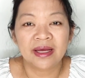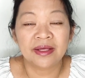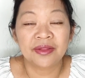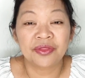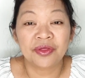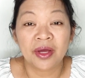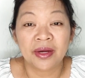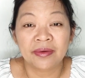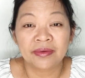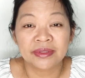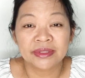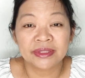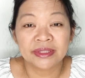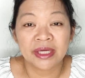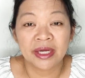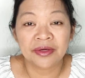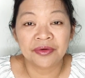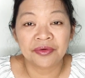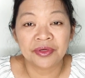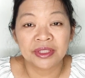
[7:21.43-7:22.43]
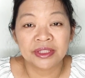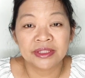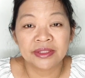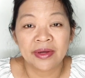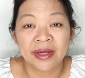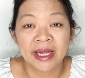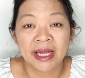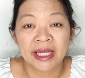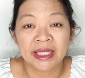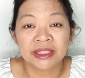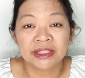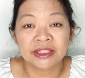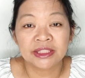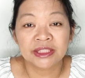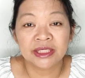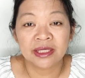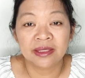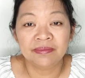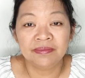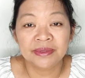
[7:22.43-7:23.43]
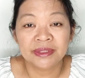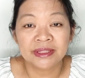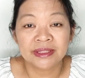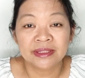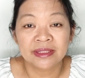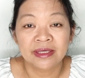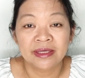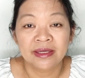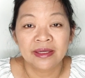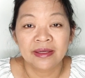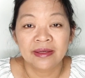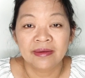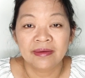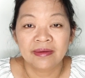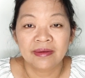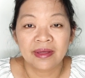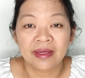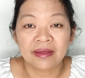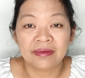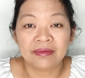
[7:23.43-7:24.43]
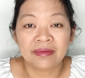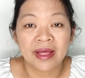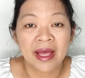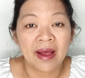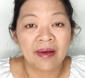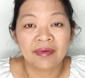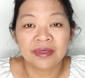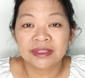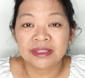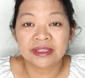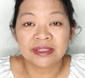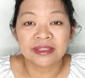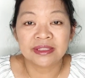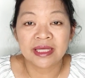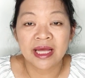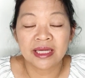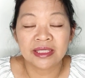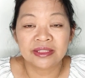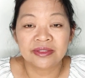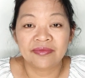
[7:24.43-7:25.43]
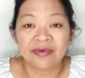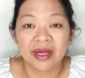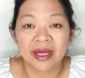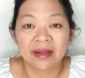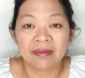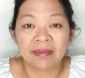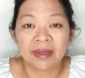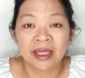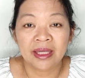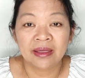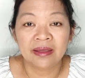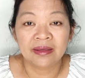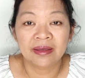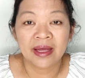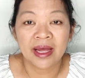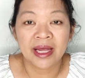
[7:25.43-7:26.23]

I thought I was hungry, so I ate chips and that wasn't satisfying me.